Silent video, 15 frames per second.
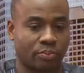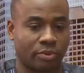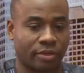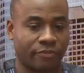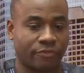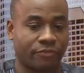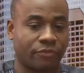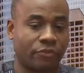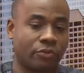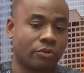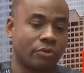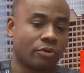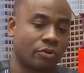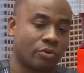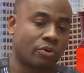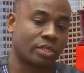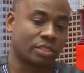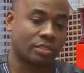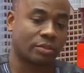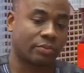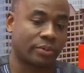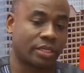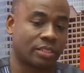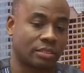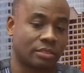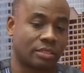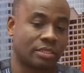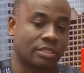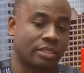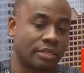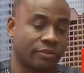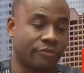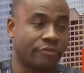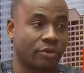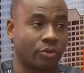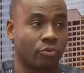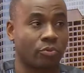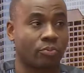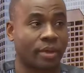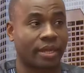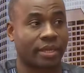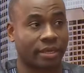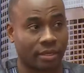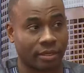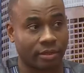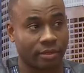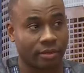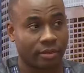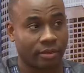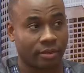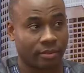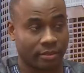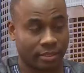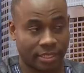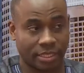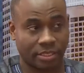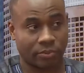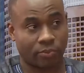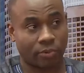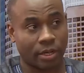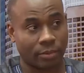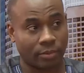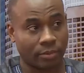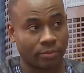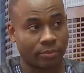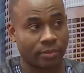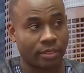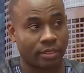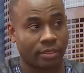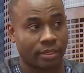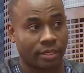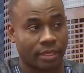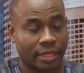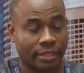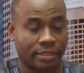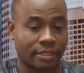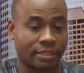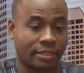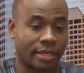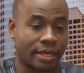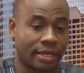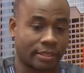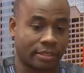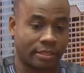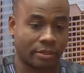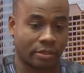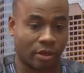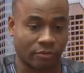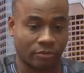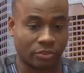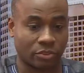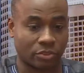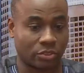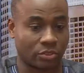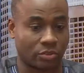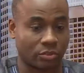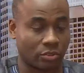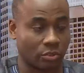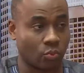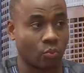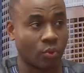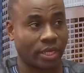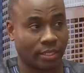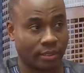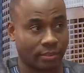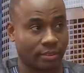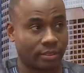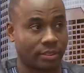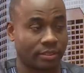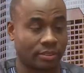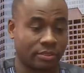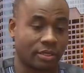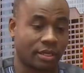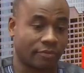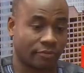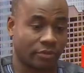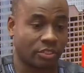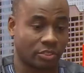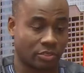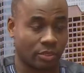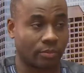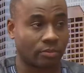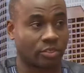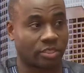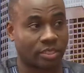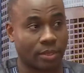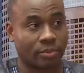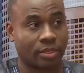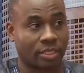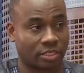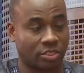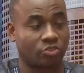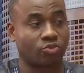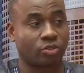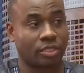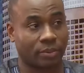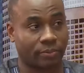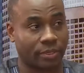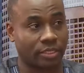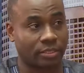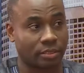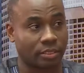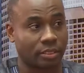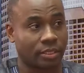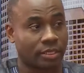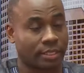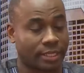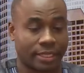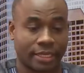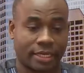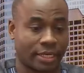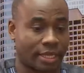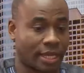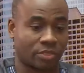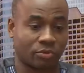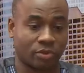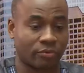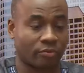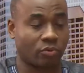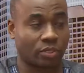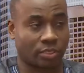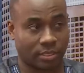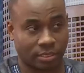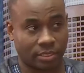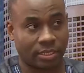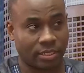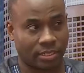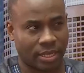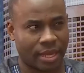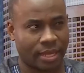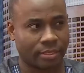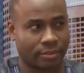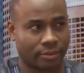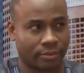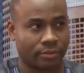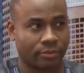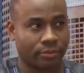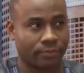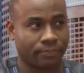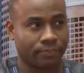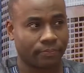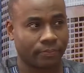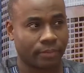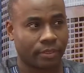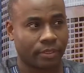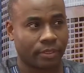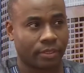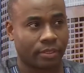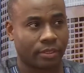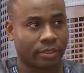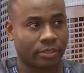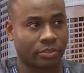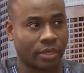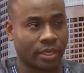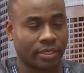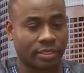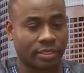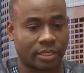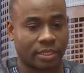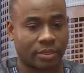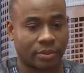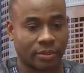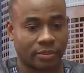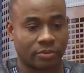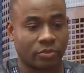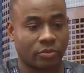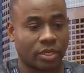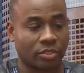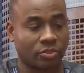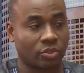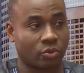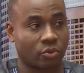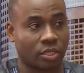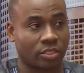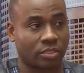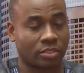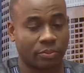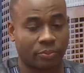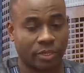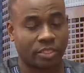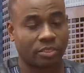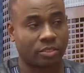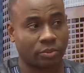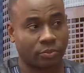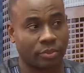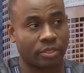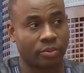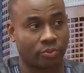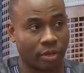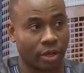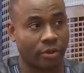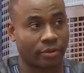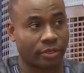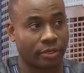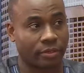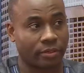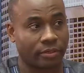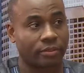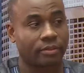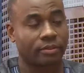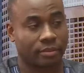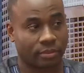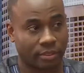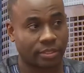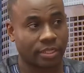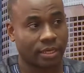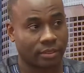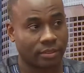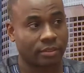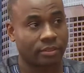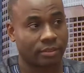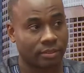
But if your question to the patient is interfering with my care, mm-hmm. then that's a problem. And I think that the officer should, should wait until I finish um, stabilizing and treating the patient. Then they can mm-hmm. ask whatever questions they need to ask, you know? Mm. And so I that the, so to answer your question, the patient should be the priority. Should be the priority. Exactly.